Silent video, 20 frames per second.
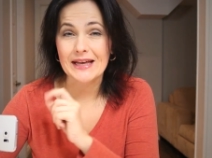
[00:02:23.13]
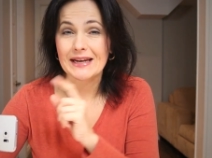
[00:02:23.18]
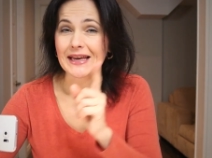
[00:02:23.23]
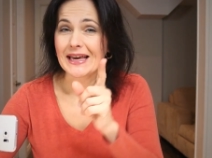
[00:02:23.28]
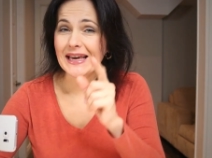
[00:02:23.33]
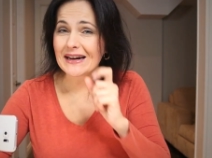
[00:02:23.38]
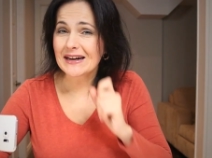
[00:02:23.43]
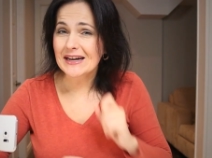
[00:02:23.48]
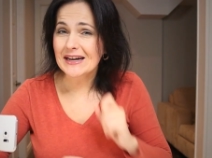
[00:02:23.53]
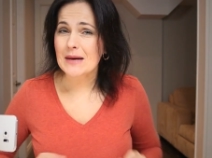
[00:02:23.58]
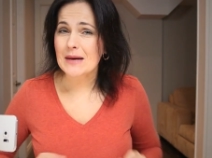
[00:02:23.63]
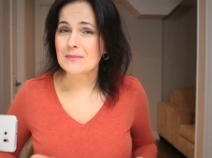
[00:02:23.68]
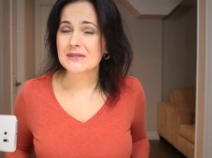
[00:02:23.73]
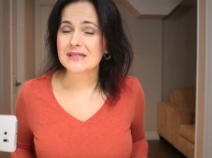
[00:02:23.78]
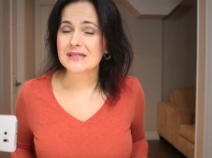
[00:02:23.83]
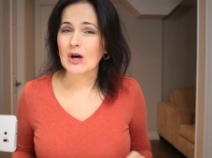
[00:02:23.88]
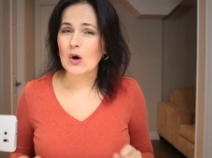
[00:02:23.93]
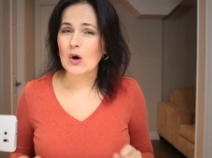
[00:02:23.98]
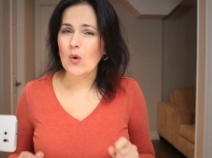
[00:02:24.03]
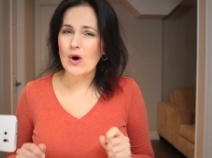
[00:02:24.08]
And here comes
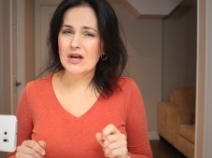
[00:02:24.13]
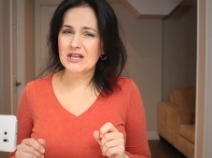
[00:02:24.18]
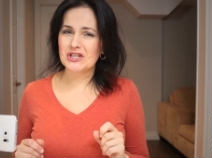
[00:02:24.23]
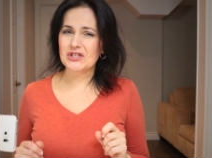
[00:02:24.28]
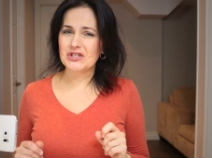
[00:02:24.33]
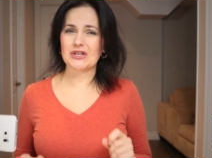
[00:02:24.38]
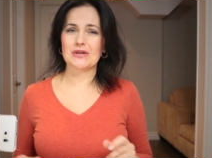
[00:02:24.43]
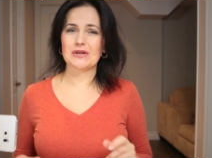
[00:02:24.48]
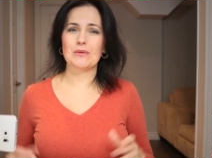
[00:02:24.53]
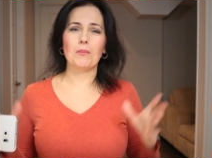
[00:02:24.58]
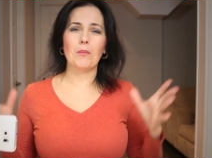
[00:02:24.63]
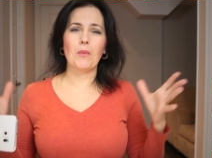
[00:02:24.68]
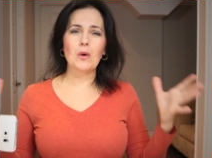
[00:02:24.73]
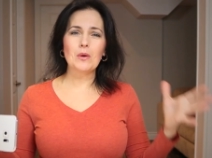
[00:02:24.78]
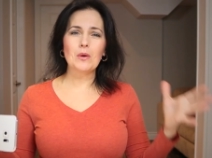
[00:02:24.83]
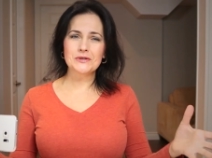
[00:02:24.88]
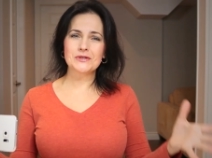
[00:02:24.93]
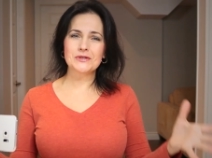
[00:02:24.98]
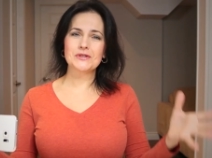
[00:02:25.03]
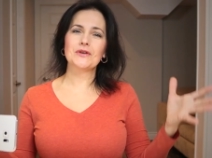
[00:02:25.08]
the question
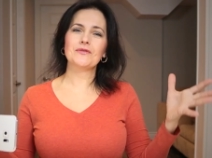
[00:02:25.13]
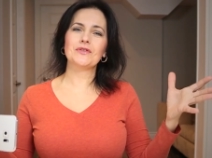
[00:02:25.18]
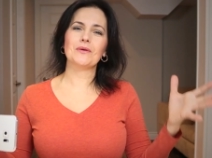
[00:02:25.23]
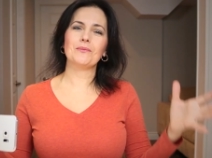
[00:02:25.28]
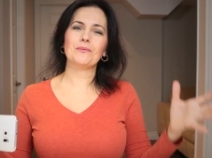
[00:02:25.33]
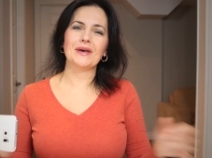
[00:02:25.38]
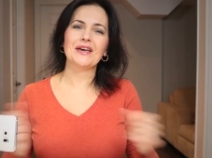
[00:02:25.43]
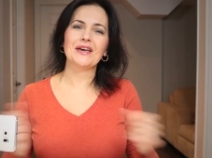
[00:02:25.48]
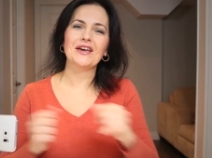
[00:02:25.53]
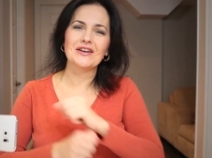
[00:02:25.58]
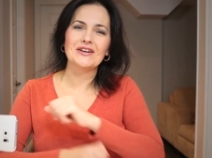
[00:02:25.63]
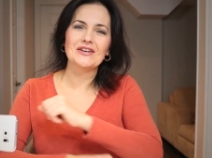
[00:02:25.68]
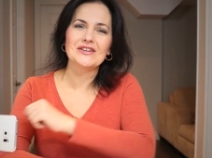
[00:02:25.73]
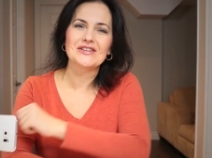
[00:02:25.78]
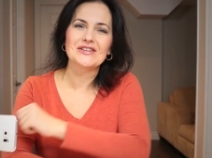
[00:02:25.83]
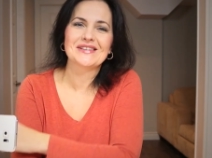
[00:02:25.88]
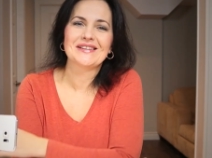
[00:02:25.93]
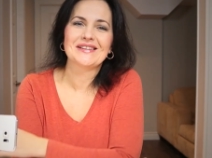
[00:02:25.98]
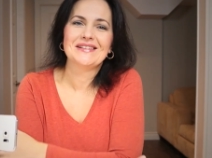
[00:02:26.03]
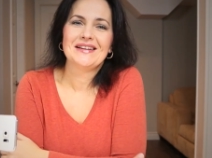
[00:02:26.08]
most of the
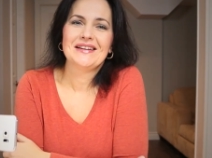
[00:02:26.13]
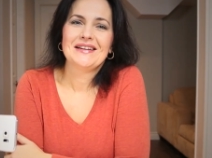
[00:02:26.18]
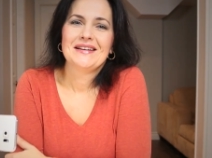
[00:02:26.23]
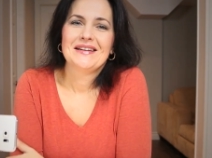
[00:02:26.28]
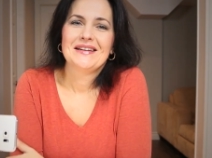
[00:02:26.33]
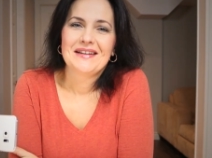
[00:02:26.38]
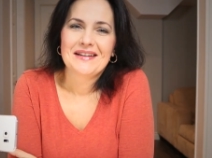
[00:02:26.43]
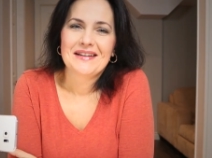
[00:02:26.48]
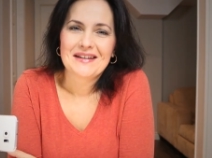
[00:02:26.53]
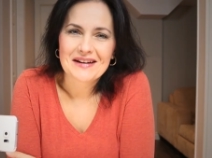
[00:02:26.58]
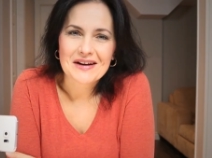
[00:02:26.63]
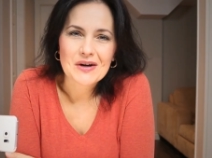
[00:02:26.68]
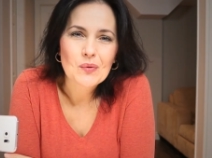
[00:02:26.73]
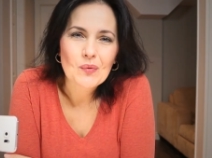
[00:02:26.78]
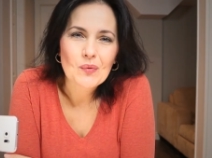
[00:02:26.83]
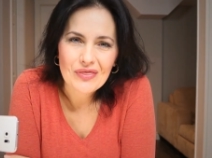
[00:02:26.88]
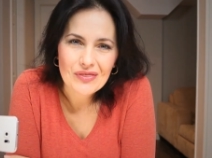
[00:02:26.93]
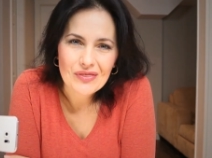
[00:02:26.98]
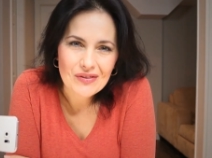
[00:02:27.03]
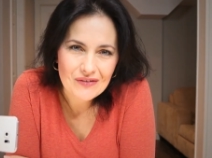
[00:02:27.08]
beginners are
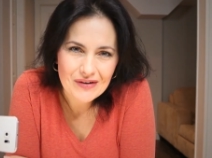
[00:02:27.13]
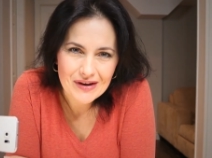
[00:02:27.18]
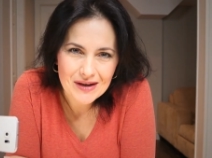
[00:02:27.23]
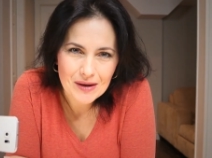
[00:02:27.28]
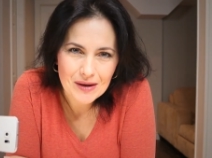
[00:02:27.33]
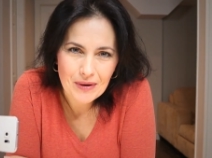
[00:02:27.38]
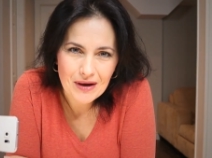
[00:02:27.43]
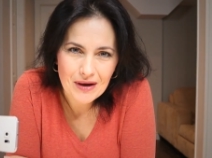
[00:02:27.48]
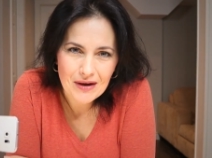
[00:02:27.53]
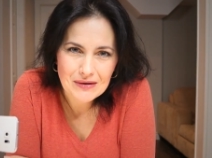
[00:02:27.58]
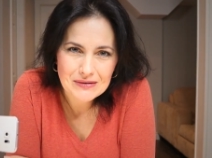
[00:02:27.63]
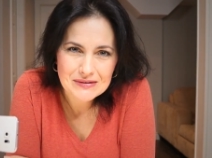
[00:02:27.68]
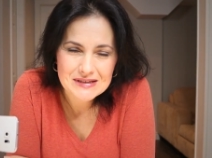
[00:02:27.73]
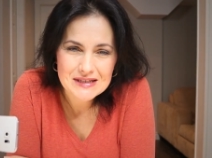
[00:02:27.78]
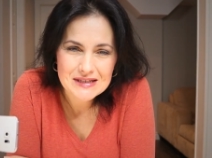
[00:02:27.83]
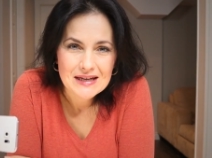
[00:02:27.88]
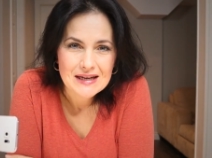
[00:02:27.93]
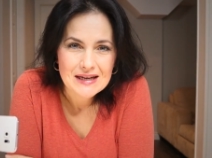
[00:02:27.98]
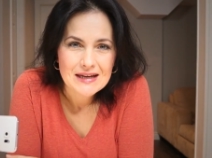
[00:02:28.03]
wondering about: